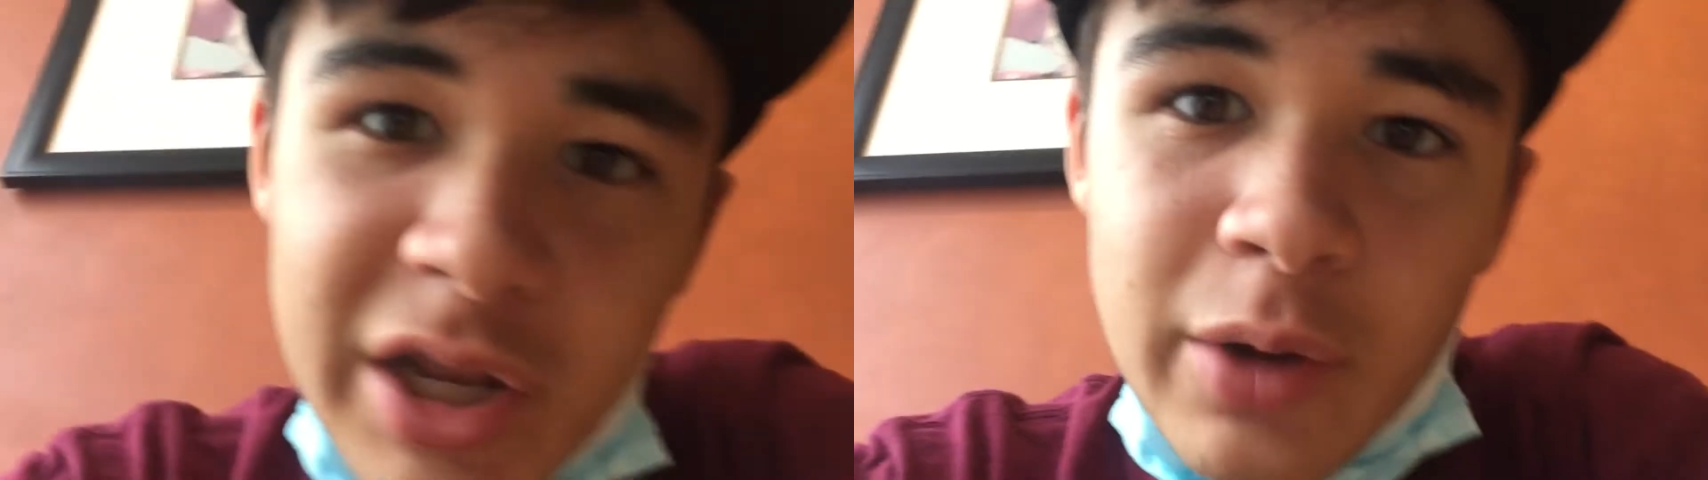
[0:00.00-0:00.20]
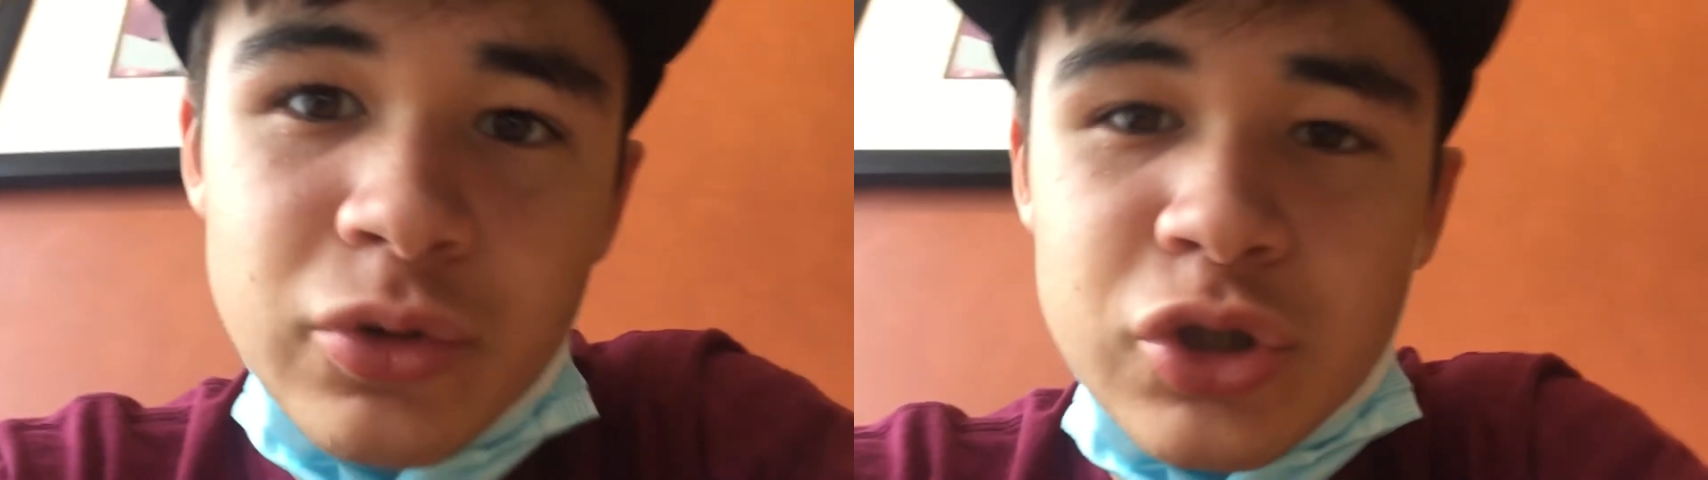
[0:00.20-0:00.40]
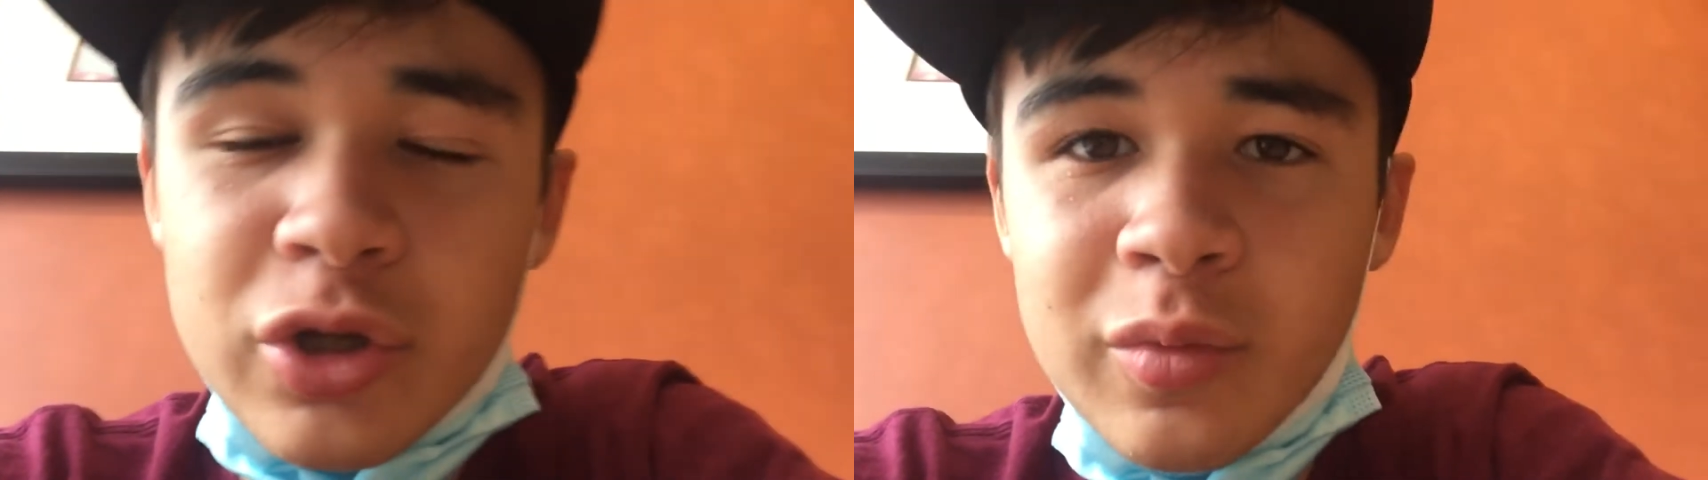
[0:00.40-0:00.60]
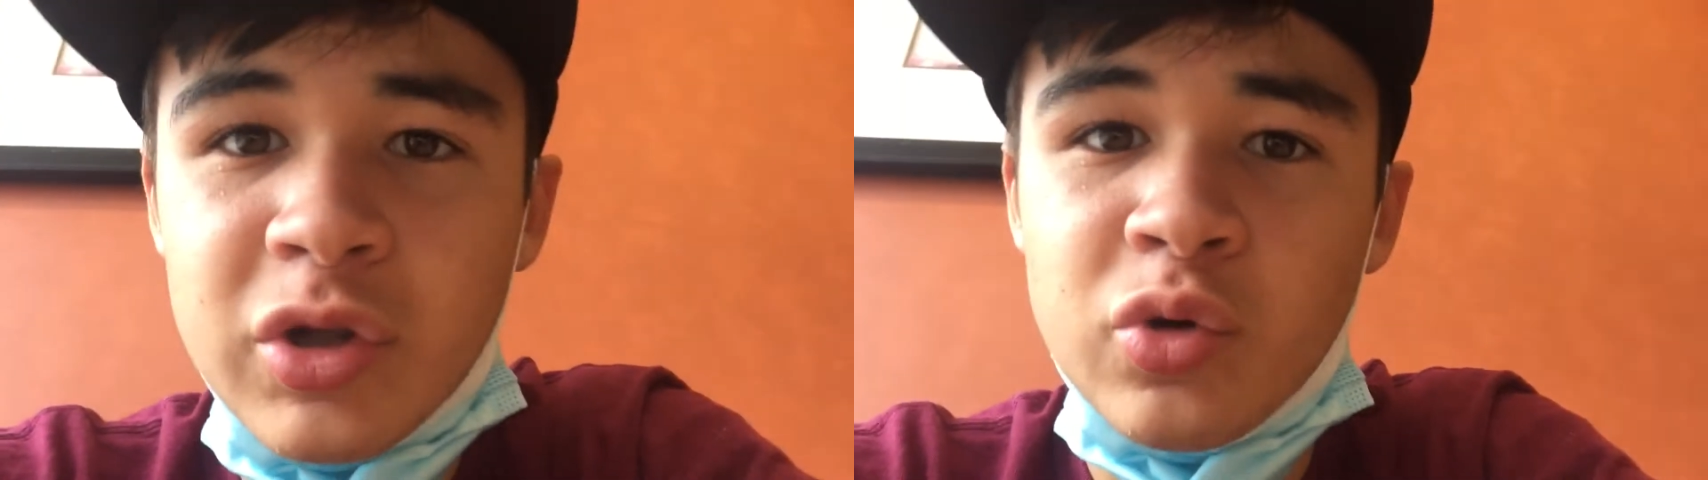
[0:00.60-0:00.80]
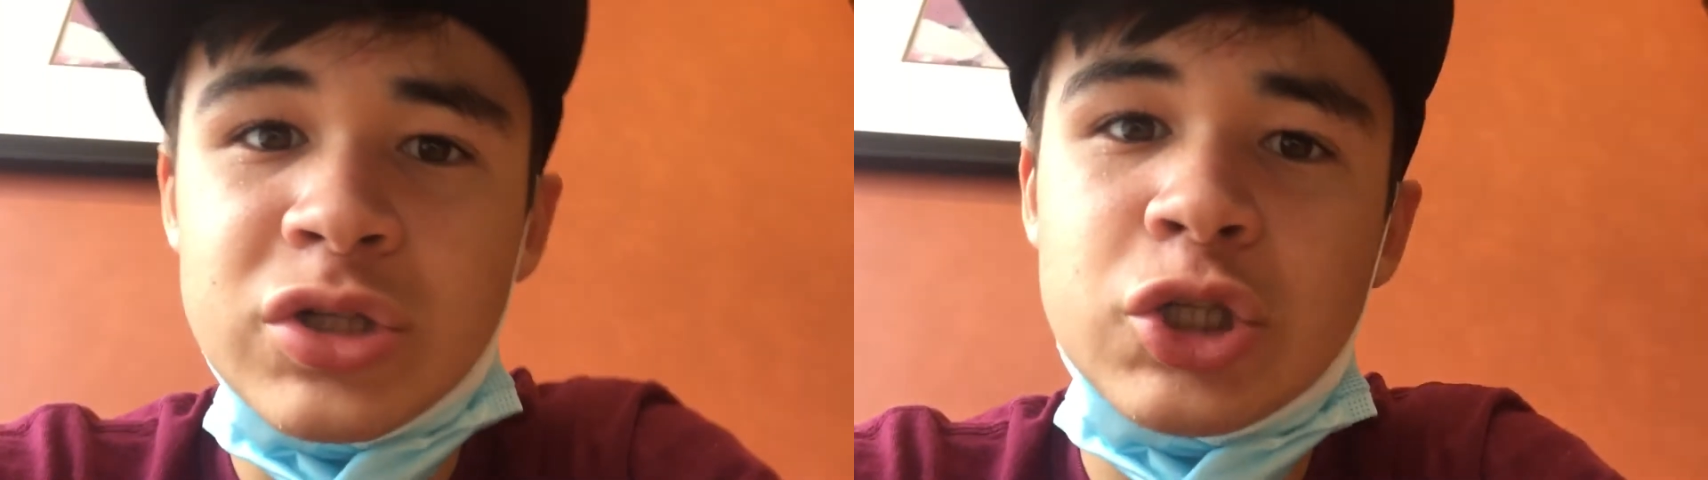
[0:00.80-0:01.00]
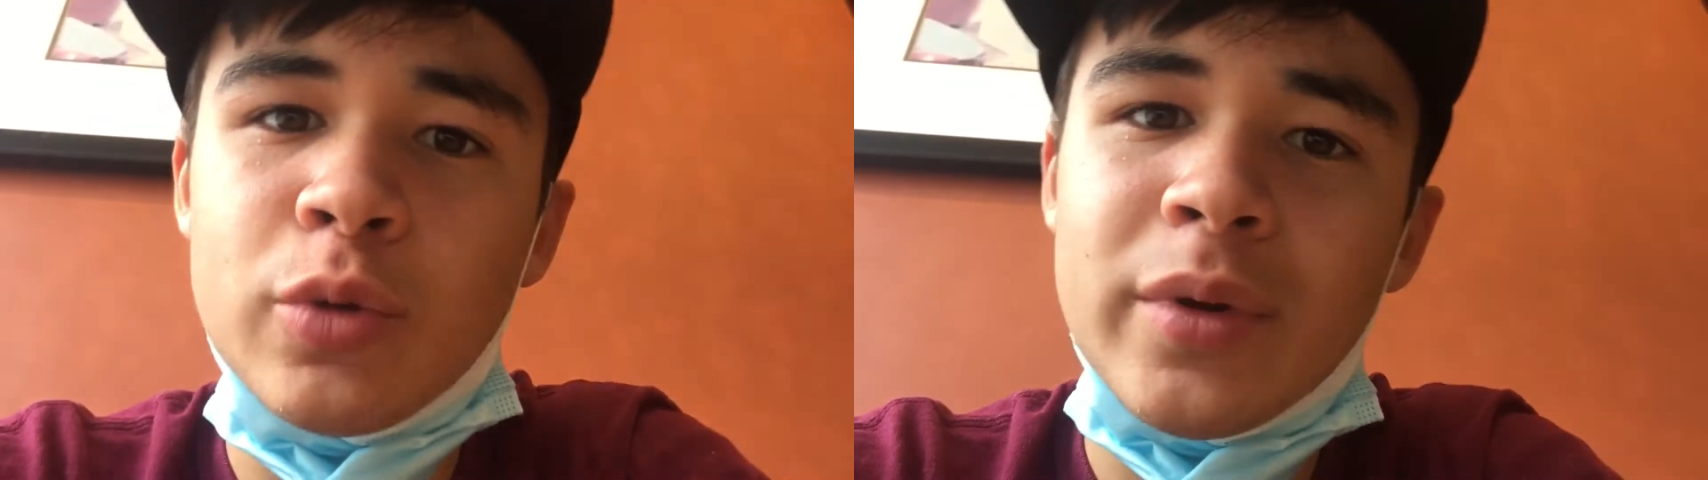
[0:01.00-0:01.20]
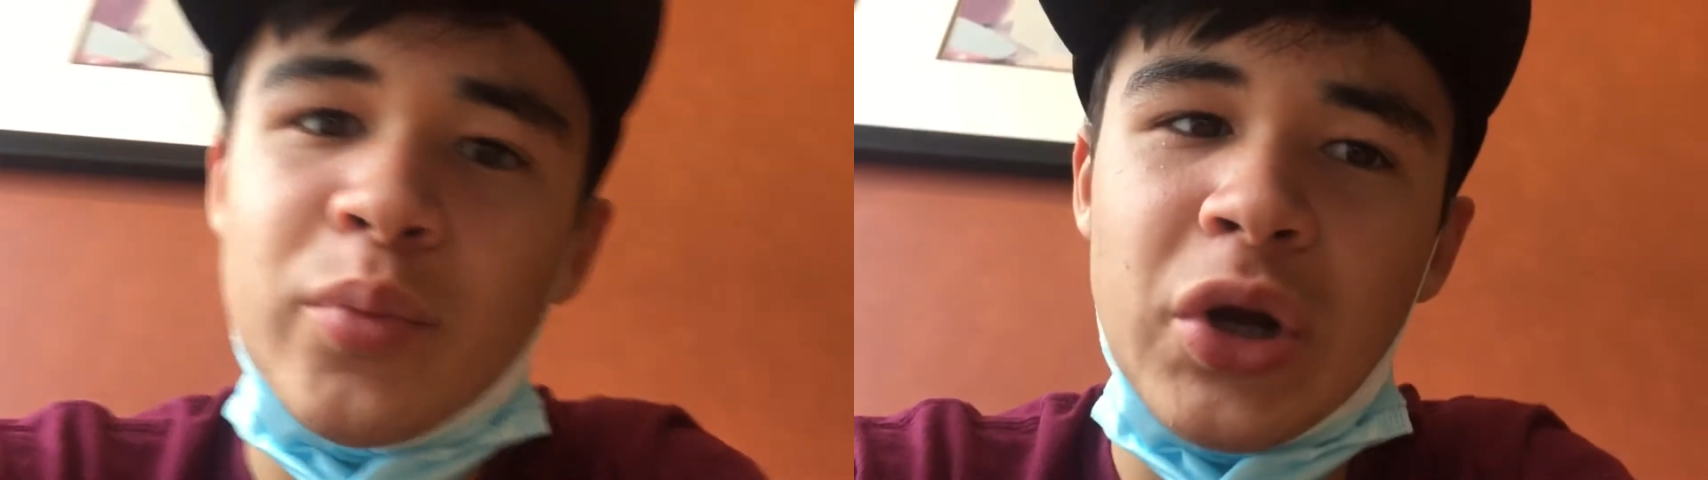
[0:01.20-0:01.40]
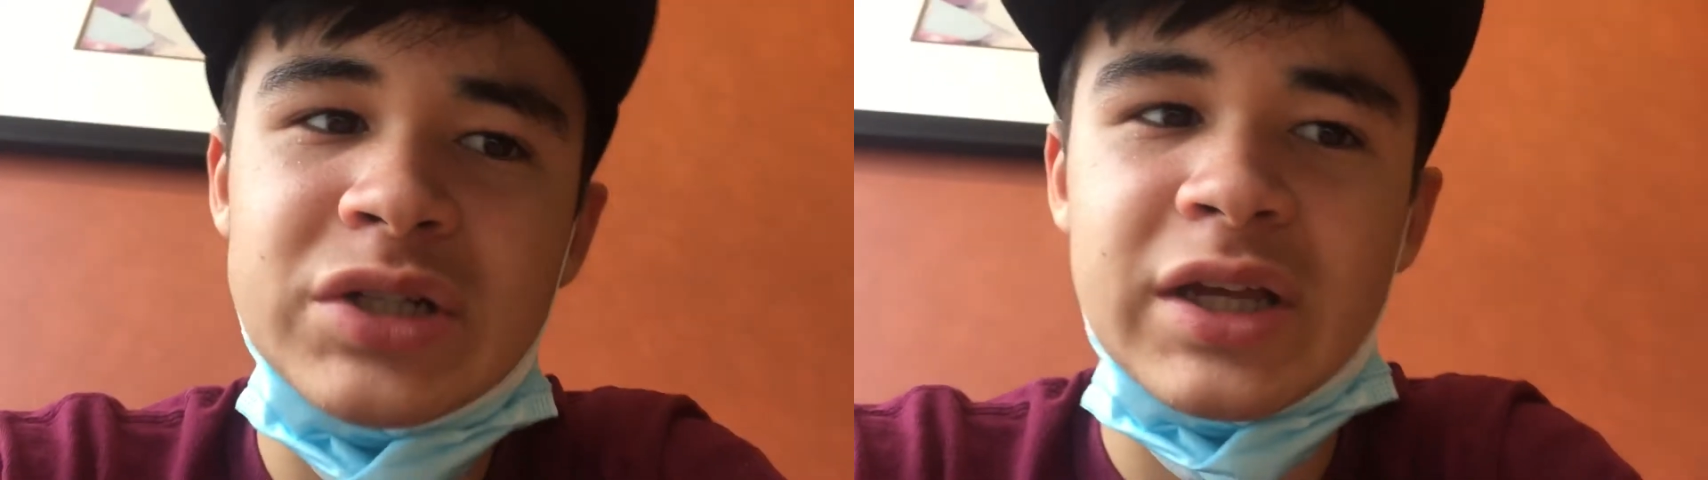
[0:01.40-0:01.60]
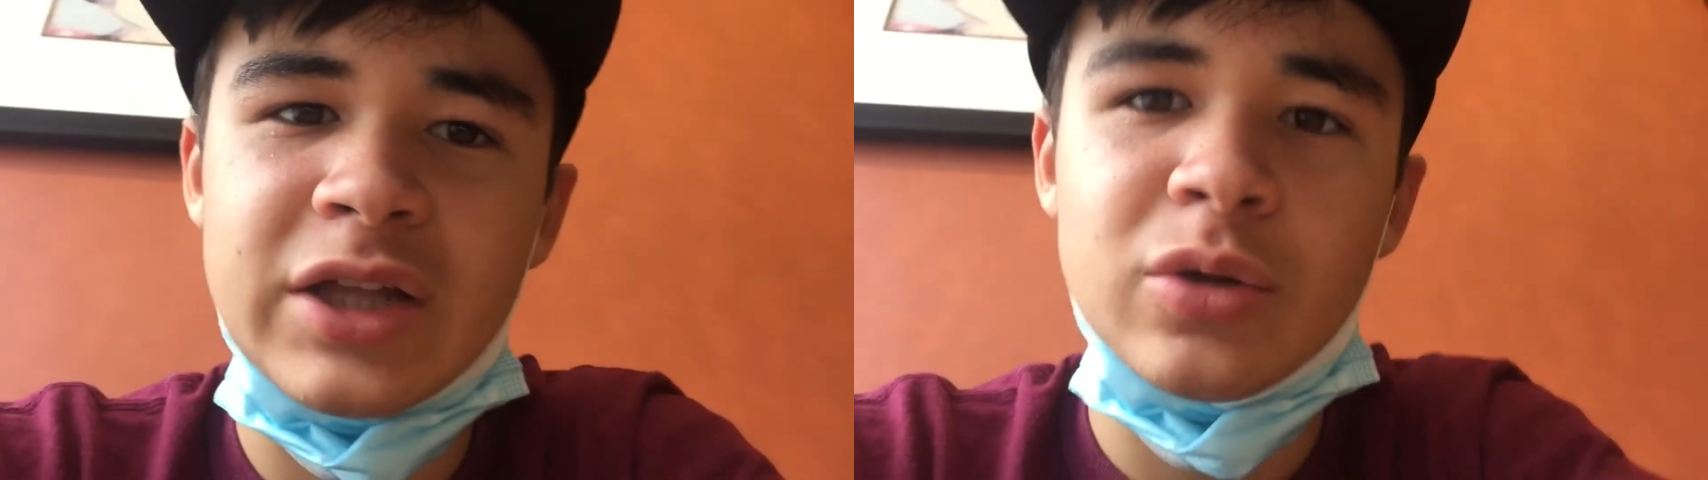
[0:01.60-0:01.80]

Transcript: today we're just gonna be doing stupid pranks like